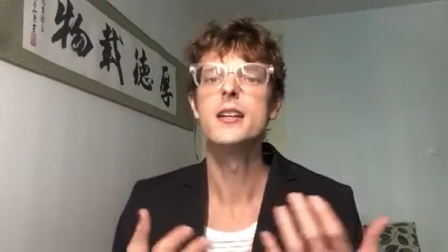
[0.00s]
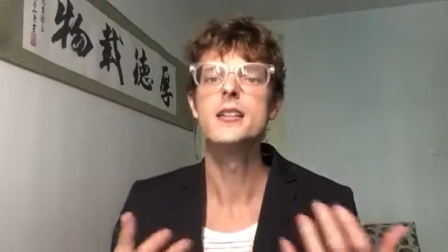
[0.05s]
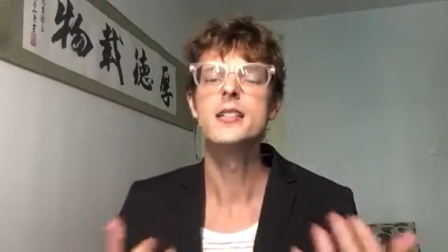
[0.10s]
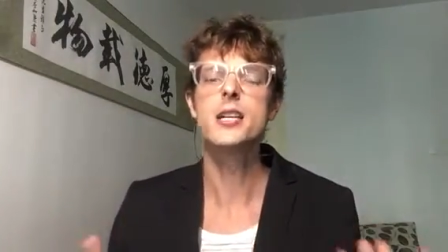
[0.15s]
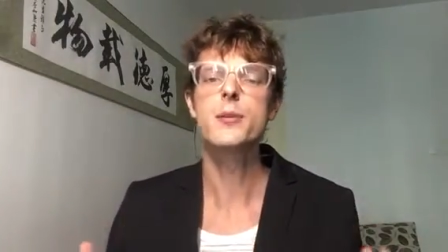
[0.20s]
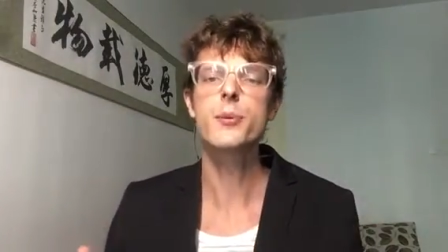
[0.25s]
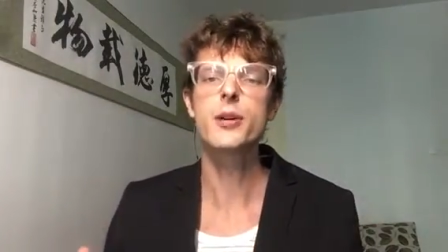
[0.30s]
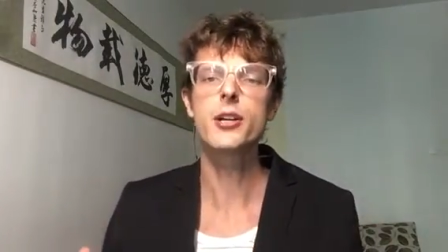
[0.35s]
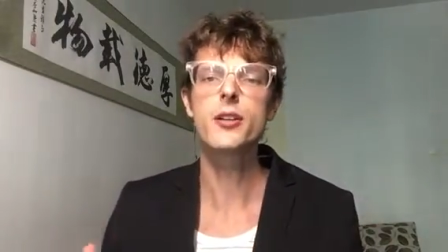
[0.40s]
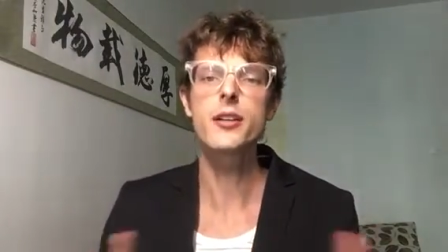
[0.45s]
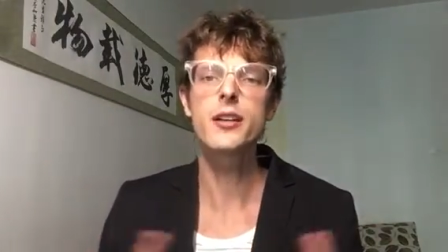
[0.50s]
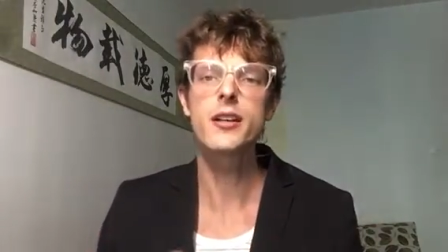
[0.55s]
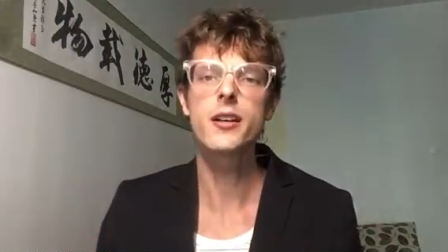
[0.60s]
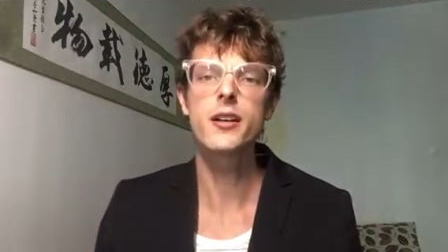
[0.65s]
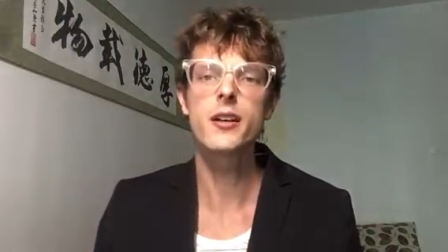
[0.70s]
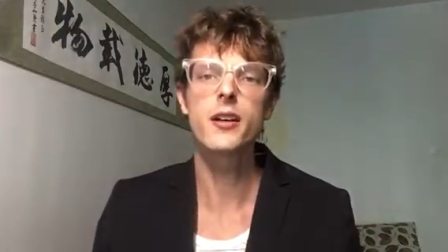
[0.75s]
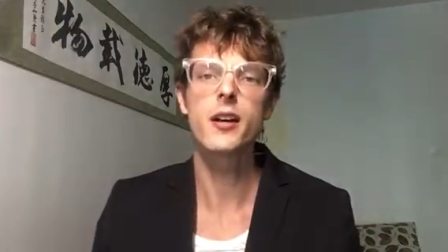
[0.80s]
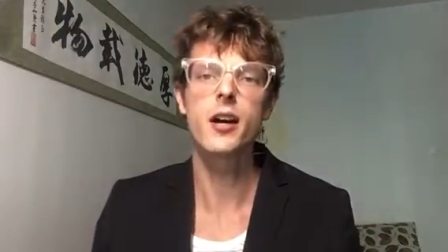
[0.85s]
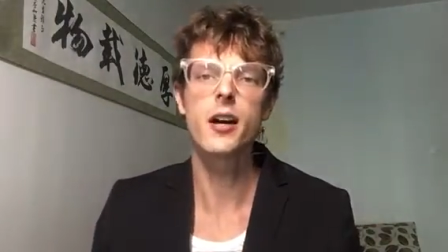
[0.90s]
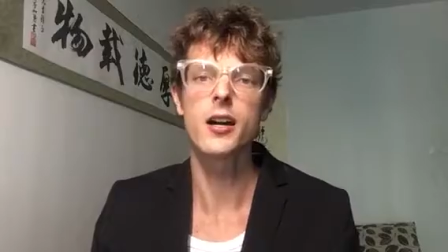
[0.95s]

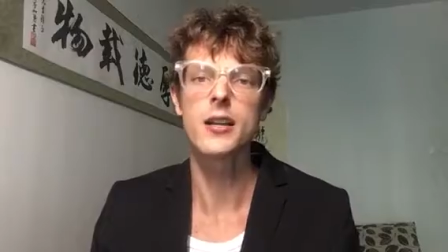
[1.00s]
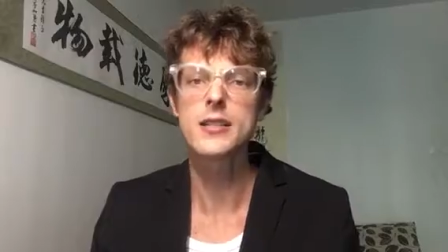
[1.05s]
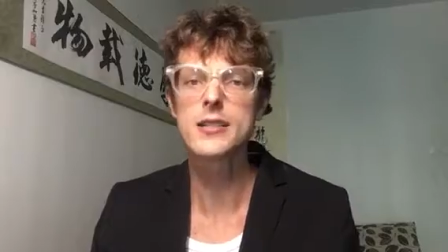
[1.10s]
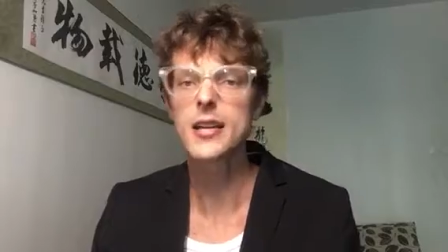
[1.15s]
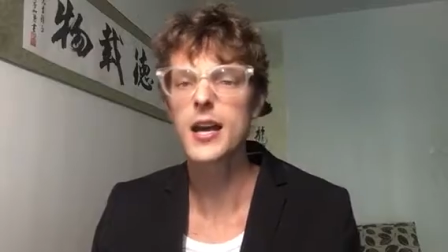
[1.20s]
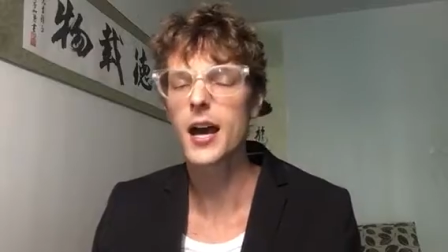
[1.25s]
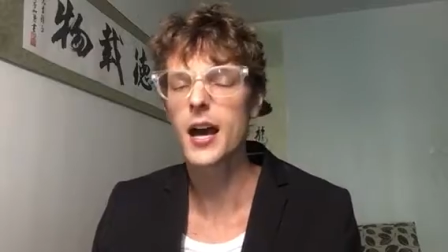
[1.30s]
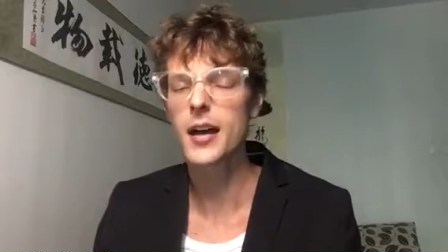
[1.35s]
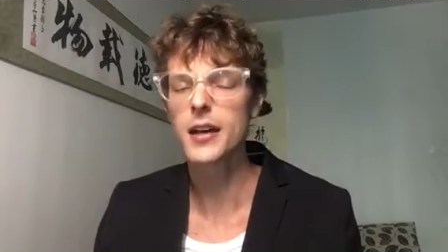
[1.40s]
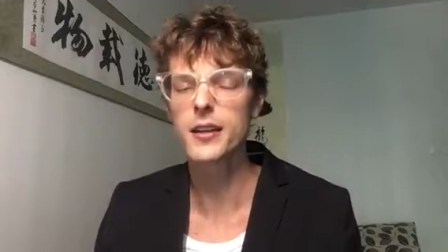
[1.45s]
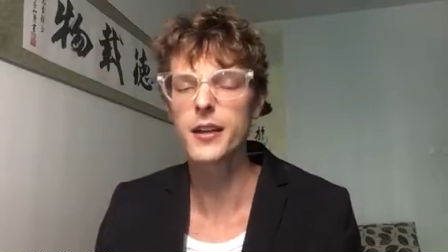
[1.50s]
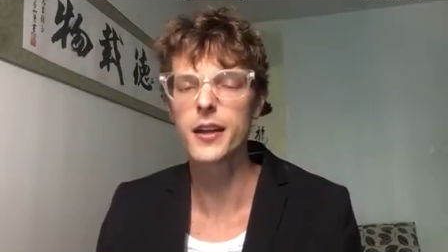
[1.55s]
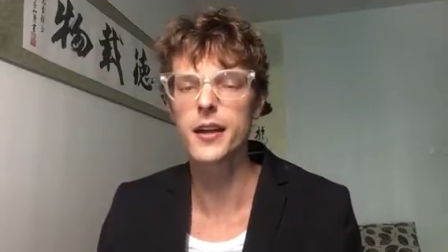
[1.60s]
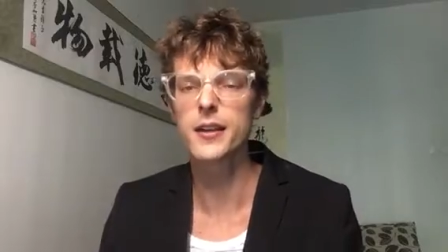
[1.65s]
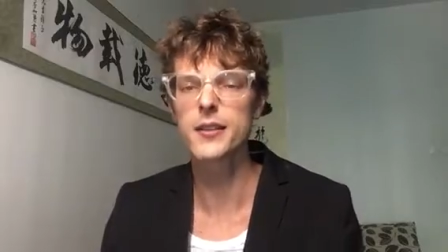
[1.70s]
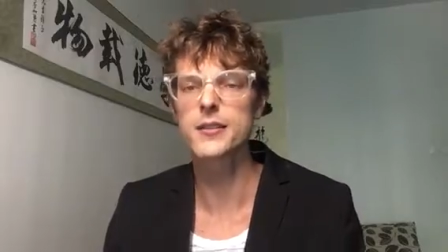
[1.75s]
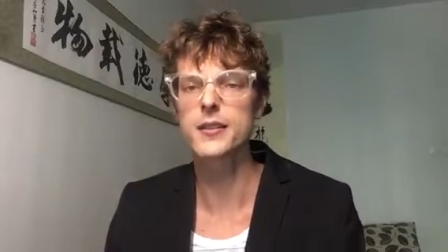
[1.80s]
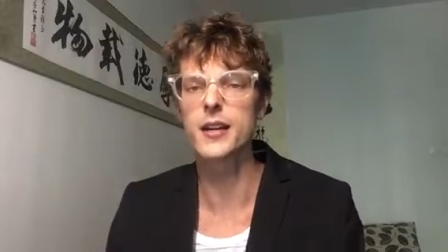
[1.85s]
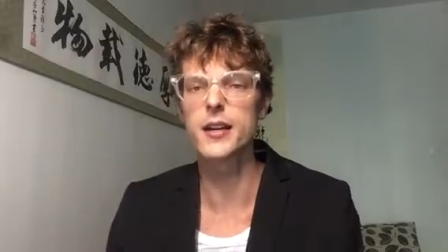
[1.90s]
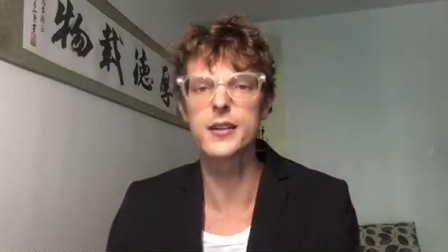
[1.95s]
Typically,
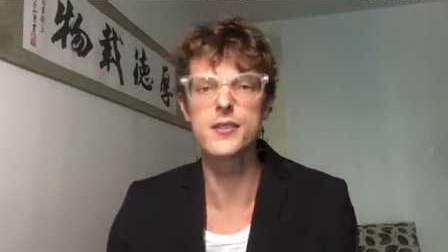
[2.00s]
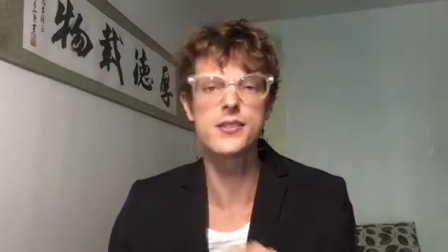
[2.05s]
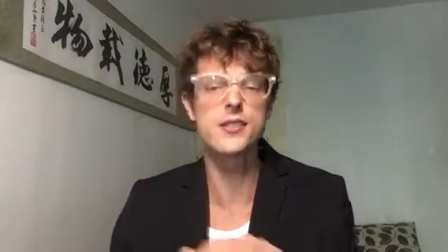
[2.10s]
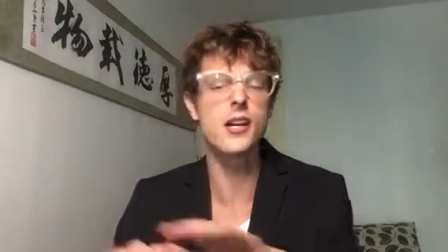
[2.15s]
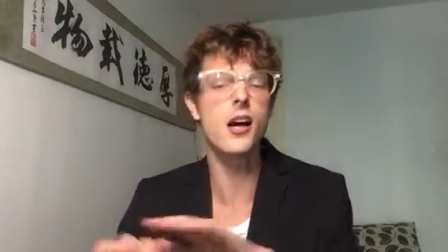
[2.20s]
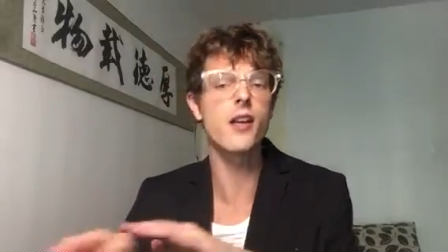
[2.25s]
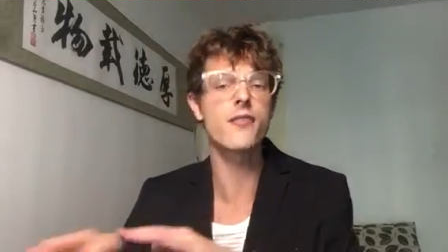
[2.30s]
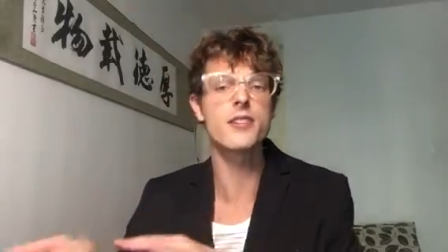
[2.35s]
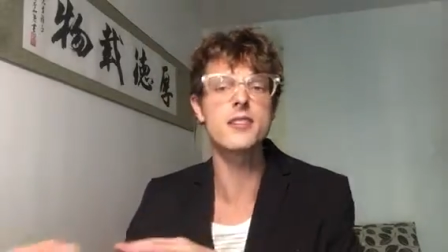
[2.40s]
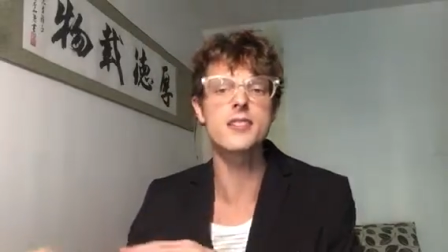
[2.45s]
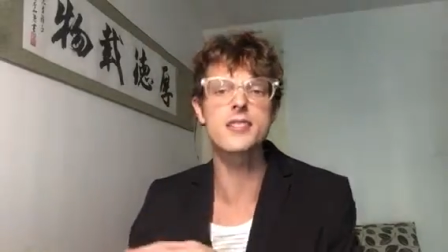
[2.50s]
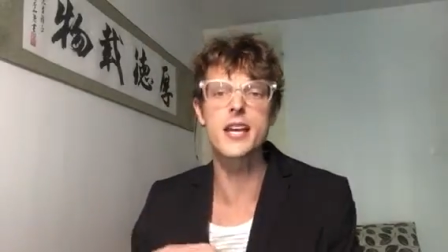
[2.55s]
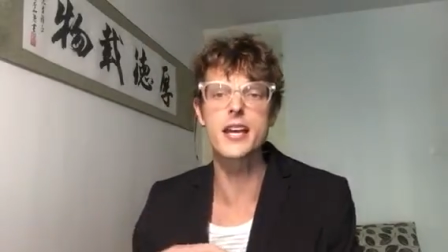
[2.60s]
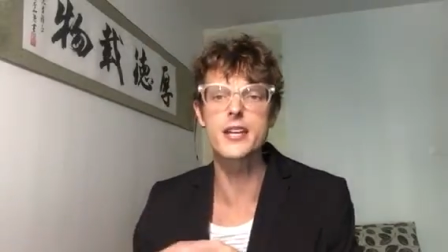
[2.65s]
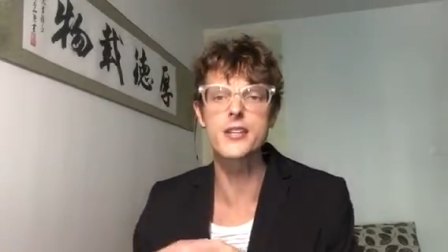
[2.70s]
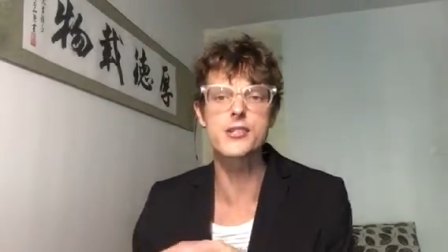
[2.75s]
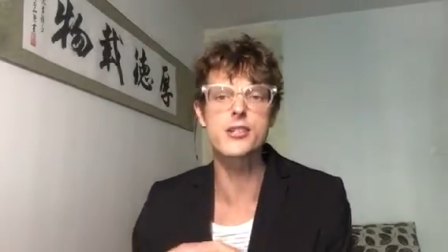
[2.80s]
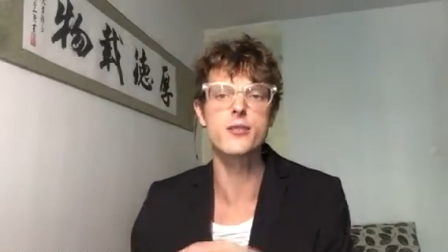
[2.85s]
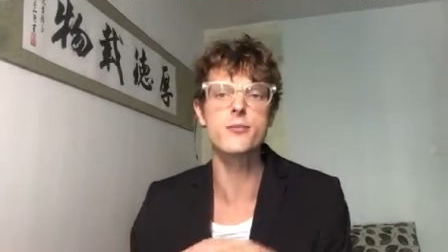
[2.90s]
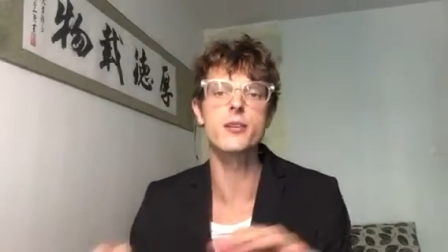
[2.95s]
Thailand and Southeast
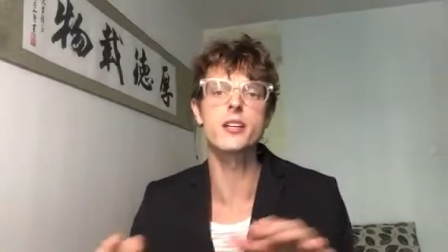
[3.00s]
Asia,